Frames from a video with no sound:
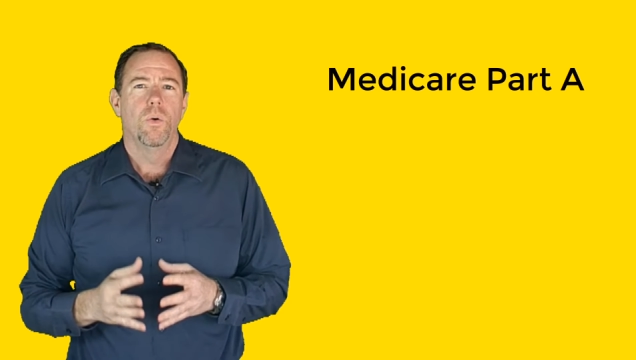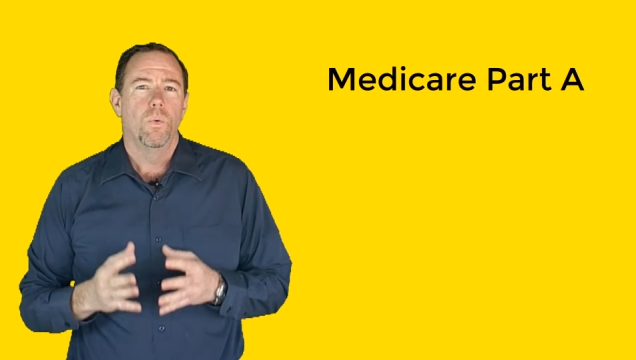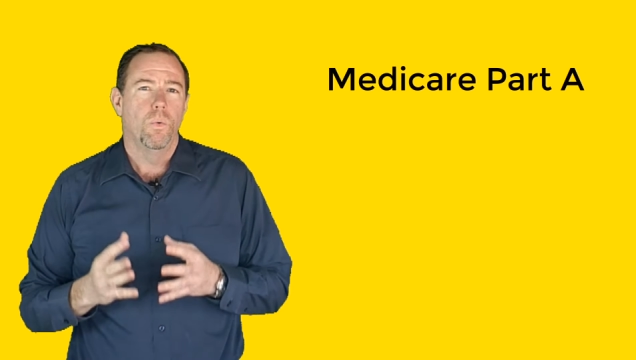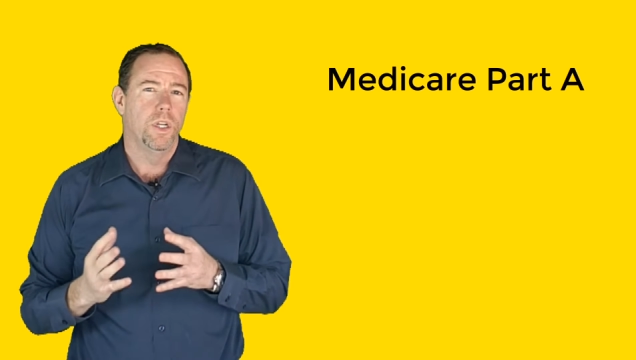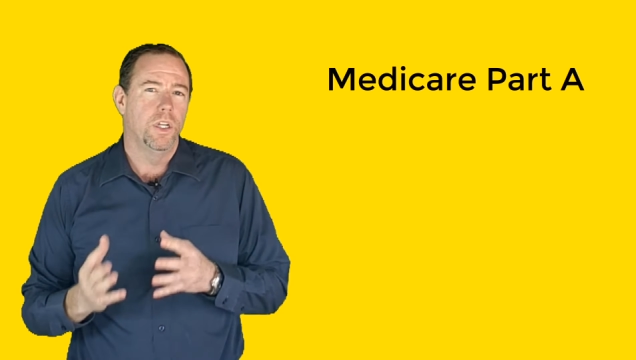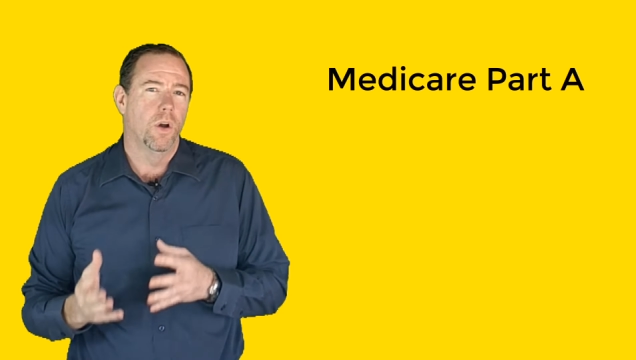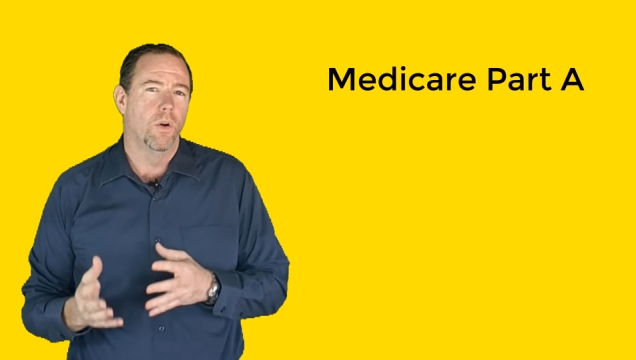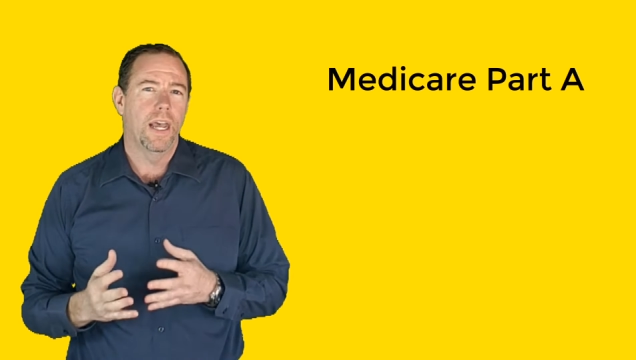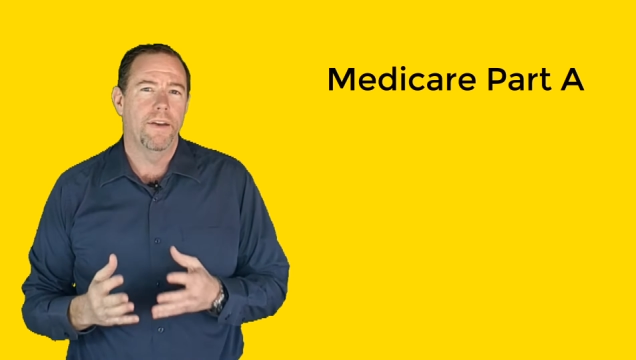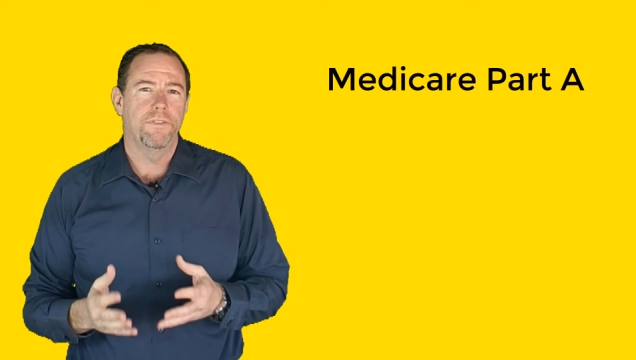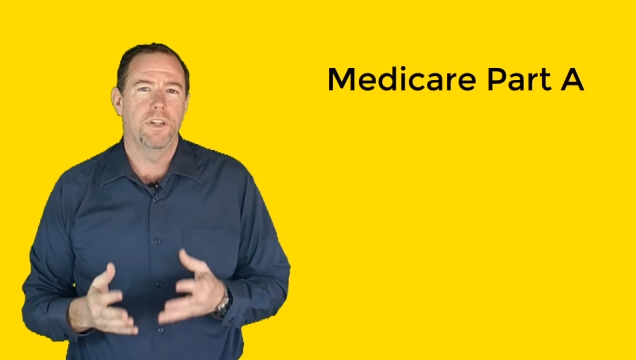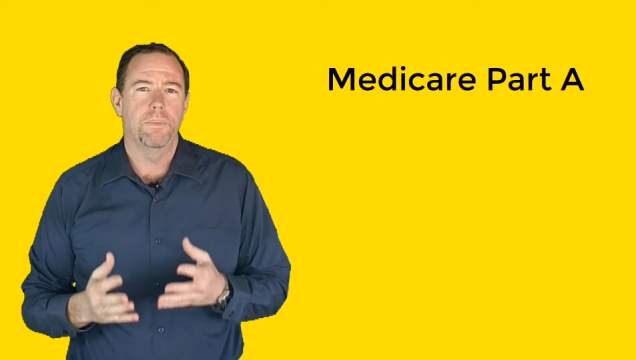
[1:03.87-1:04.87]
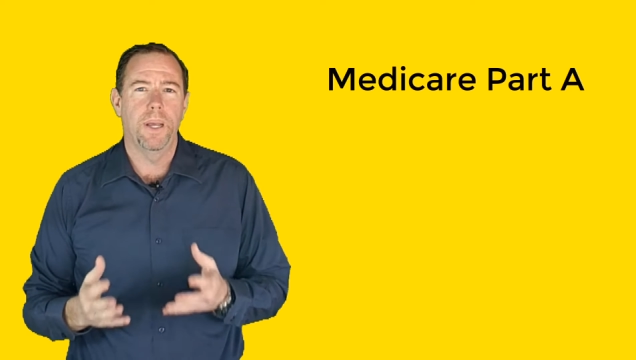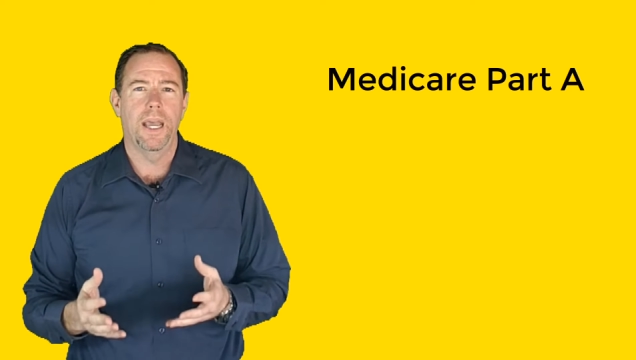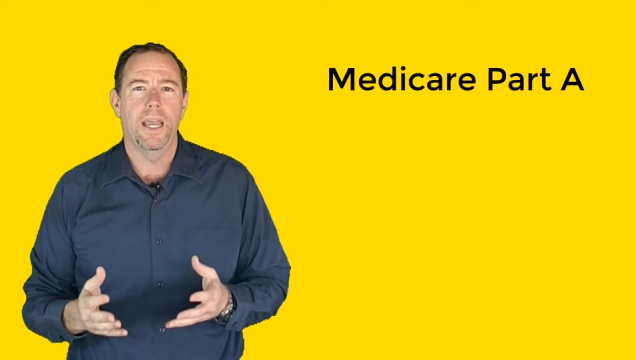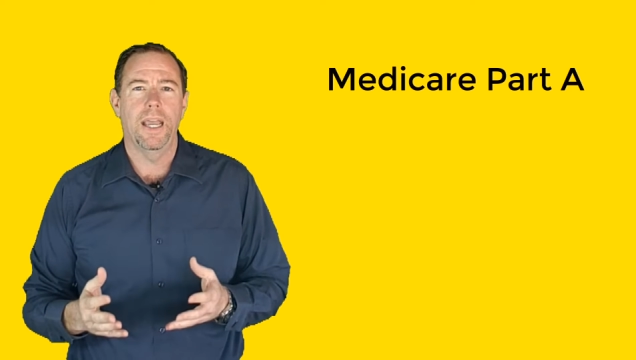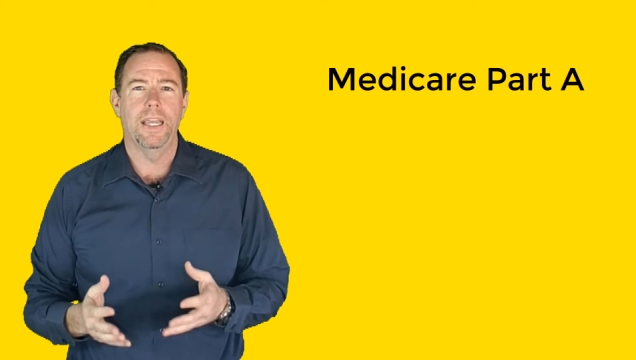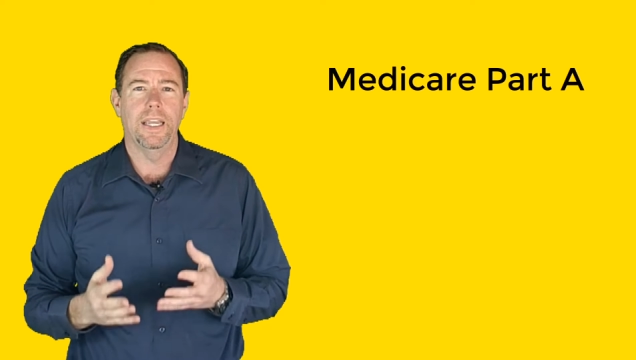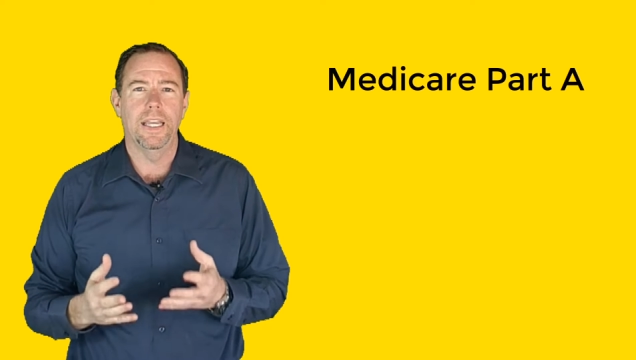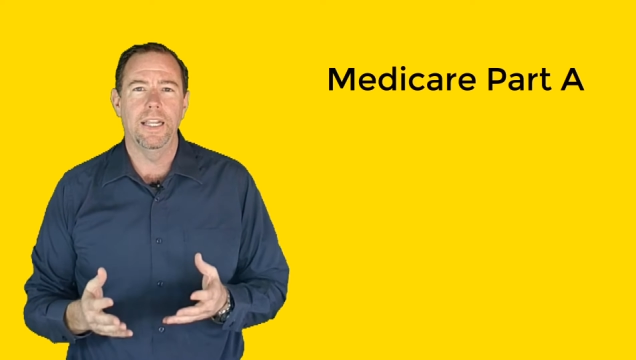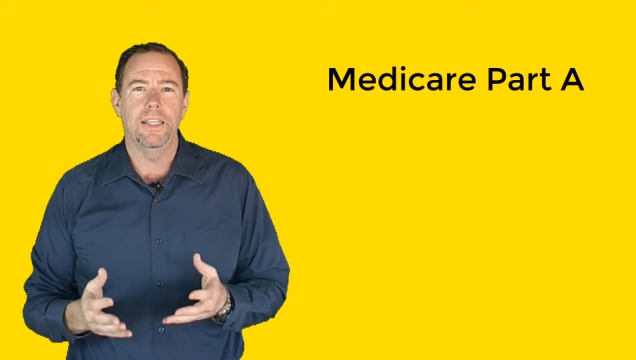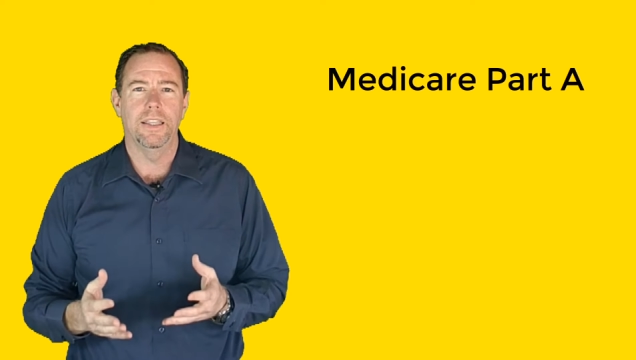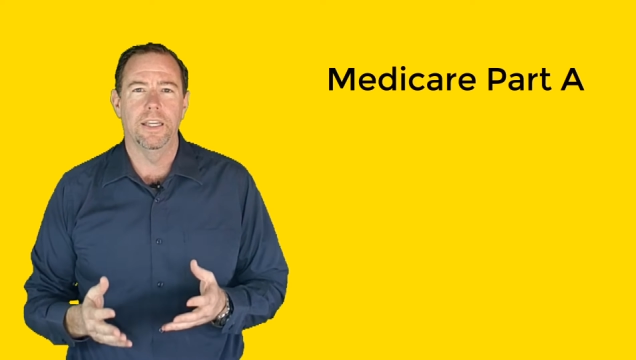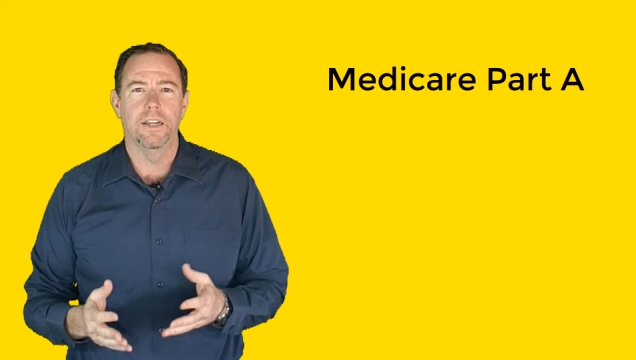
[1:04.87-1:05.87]
we don't have to pay
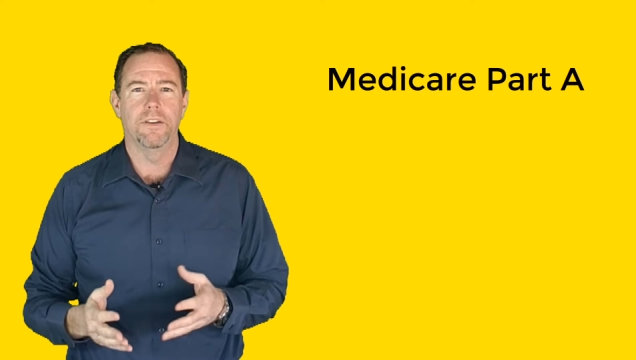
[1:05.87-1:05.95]
anything